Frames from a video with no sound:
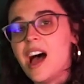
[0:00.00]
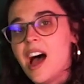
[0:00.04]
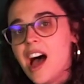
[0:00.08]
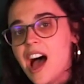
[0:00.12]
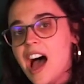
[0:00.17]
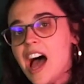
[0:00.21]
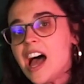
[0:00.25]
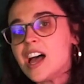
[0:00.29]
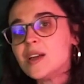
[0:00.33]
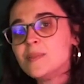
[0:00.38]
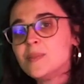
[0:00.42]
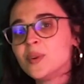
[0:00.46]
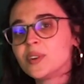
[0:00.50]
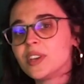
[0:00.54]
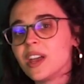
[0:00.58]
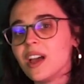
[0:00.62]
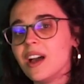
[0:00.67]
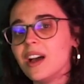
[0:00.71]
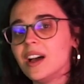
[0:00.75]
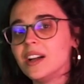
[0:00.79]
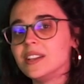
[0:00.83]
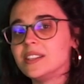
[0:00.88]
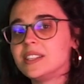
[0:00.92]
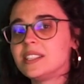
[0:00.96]
Armor
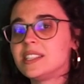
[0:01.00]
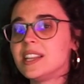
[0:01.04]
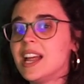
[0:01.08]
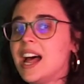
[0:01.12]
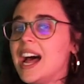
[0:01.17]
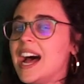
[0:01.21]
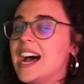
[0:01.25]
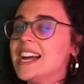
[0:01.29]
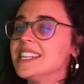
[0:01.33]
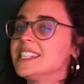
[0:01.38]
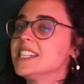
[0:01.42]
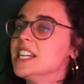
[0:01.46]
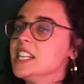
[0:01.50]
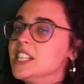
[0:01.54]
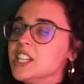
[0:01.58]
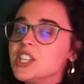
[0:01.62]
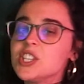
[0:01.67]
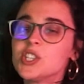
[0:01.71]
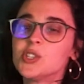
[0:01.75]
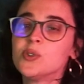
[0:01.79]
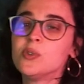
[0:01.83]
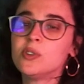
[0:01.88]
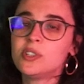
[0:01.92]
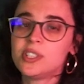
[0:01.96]
cards add
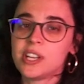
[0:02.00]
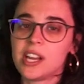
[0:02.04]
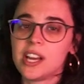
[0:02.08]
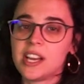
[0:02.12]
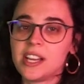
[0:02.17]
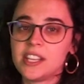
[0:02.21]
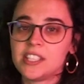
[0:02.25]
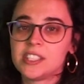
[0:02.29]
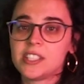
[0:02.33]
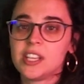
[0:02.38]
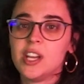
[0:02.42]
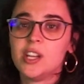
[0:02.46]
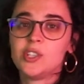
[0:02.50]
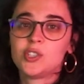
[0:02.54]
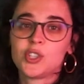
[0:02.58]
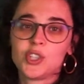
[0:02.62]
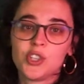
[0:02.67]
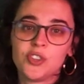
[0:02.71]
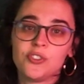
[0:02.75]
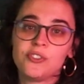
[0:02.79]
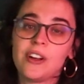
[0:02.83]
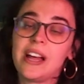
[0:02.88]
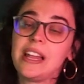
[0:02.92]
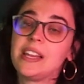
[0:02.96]
additional dice to
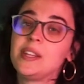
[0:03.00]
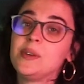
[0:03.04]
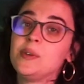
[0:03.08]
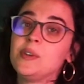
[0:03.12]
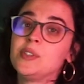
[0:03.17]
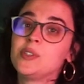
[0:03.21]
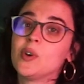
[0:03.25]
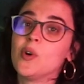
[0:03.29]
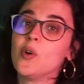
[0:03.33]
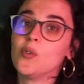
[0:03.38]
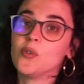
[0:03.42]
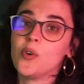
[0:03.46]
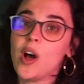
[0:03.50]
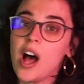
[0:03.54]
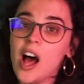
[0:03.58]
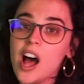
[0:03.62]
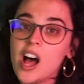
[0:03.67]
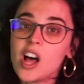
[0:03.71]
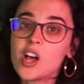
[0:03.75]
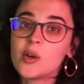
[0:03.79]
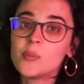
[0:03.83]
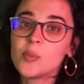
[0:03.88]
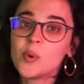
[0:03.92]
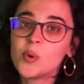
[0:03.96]
your values of
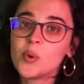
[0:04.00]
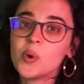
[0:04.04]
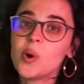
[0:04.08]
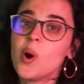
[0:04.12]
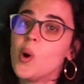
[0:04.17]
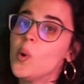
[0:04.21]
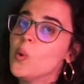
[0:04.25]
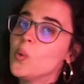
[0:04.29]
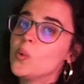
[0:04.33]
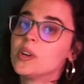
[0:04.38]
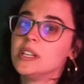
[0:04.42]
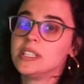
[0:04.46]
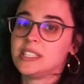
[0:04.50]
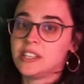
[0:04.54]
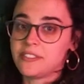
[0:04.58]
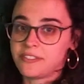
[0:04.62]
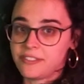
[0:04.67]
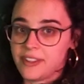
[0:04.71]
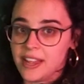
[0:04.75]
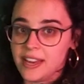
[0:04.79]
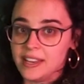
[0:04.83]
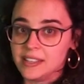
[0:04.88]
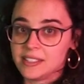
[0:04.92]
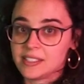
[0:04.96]
armor or
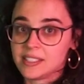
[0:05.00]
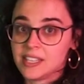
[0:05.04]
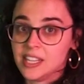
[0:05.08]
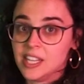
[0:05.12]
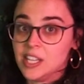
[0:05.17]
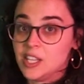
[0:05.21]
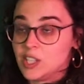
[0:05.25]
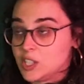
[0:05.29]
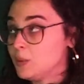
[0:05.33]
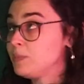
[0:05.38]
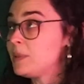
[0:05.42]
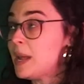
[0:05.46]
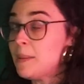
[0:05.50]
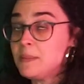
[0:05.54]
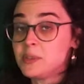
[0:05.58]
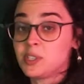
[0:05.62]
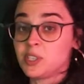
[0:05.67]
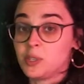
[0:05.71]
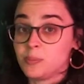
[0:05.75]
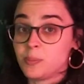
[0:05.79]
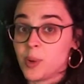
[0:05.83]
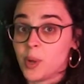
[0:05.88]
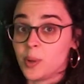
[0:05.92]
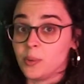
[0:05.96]
defense, sometimes
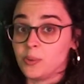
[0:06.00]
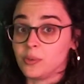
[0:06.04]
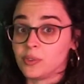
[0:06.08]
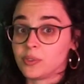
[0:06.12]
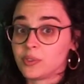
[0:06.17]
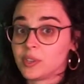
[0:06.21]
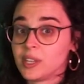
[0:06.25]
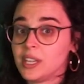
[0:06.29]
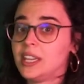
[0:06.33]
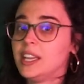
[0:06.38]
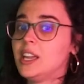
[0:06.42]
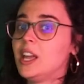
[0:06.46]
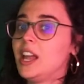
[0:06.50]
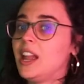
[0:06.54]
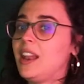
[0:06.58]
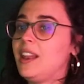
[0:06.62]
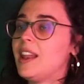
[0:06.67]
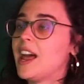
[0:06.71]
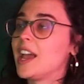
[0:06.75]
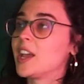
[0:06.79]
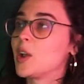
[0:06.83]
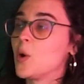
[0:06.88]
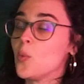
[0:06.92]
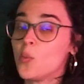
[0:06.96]
to both.
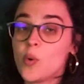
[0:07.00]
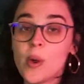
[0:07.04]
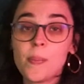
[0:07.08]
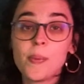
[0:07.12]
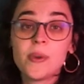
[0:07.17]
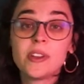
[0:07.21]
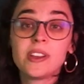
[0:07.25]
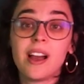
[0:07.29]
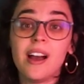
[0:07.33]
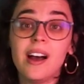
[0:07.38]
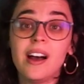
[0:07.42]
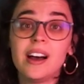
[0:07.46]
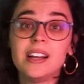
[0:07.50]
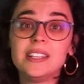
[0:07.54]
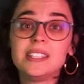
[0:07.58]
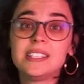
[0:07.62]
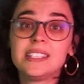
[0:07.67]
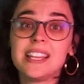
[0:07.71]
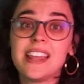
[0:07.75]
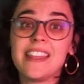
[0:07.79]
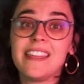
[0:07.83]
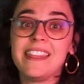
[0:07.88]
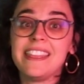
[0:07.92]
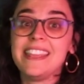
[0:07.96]
Like weapon
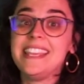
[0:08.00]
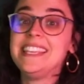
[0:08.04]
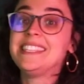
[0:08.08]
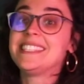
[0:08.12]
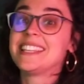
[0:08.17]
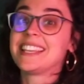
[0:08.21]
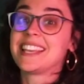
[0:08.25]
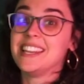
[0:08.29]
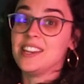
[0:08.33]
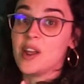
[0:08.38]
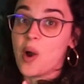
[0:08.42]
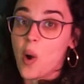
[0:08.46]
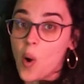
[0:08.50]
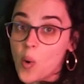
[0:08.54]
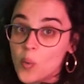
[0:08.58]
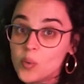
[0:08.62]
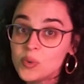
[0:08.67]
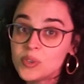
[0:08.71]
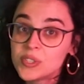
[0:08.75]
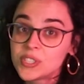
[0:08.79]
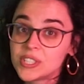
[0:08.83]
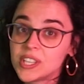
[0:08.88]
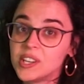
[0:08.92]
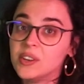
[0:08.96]
cards, these can
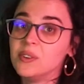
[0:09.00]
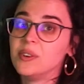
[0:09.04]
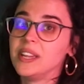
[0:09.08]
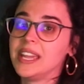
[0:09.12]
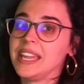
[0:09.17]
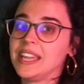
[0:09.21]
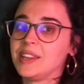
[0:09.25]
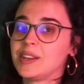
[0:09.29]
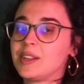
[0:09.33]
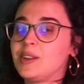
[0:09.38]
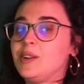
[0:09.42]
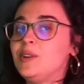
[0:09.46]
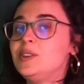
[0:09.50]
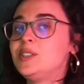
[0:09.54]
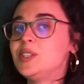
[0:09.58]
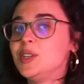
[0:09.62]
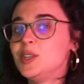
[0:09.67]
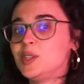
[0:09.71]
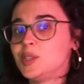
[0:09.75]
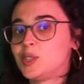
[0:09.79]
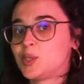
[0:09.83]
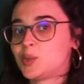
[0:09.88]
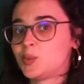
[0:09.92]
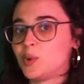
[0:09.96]
also include
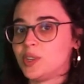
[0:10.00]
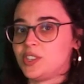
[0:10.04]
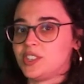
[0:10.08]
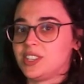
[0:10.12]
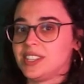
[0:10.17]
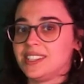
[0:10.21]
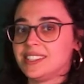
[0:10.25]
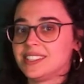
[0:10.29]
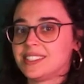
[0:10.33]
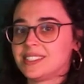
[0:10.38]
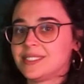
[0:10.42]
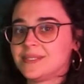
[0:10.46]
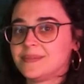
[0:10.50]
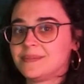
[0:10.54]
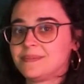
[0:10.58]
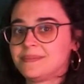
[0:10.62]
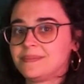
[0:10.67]
switches.